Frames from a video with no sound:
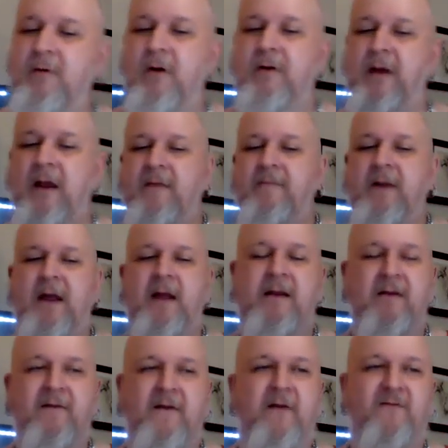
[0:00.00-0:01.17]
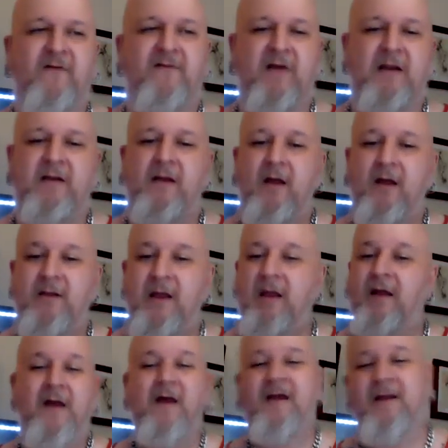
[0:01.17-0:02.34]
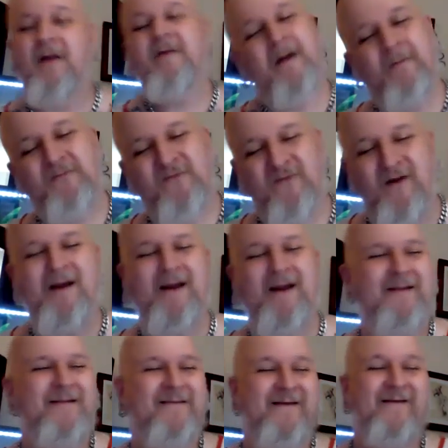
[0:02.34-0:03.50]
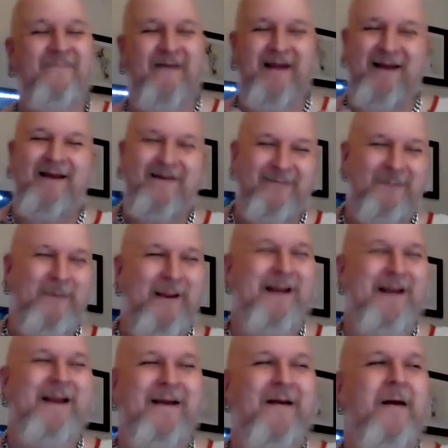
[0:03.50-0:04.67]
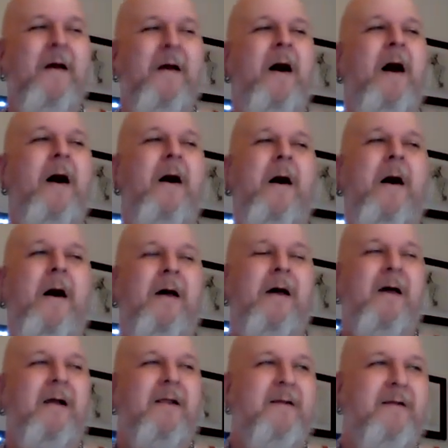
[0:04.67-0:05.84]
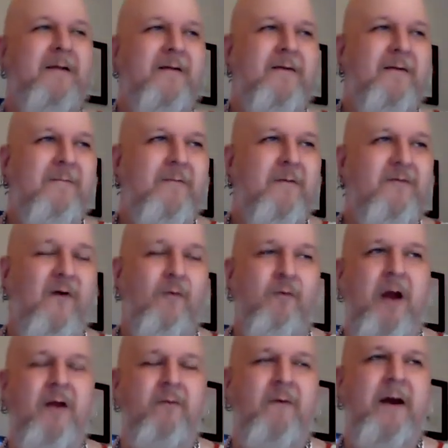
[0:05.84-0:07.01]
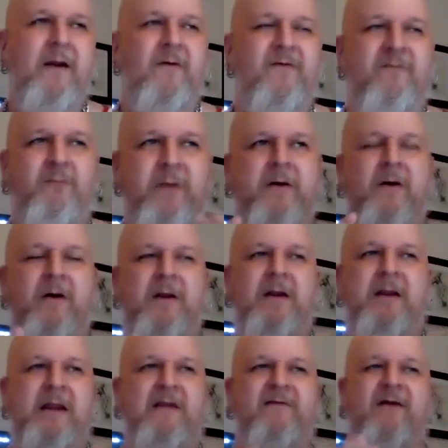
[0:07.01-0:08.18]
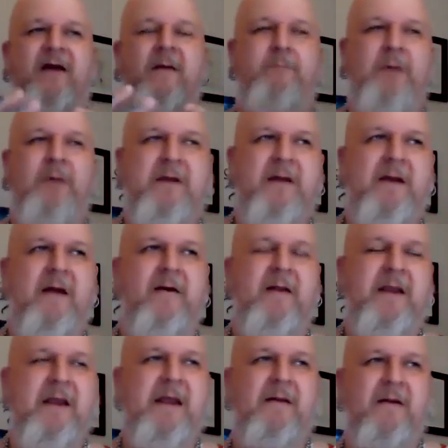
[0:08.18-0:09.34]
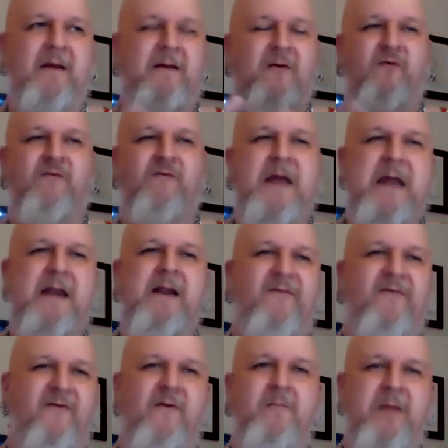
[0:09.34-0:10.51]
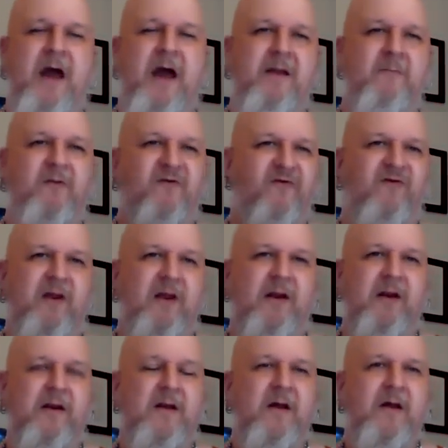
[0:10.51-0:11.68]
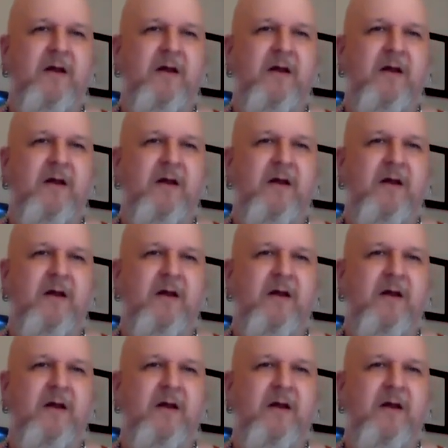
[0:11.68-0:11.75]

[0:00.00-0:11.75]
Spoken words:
no, not even that. It's just like no, I'm trying to see if I can explain it here. Uh, so Ryan Reynolds, we call it. He's like a billionaire. He created some kind of machine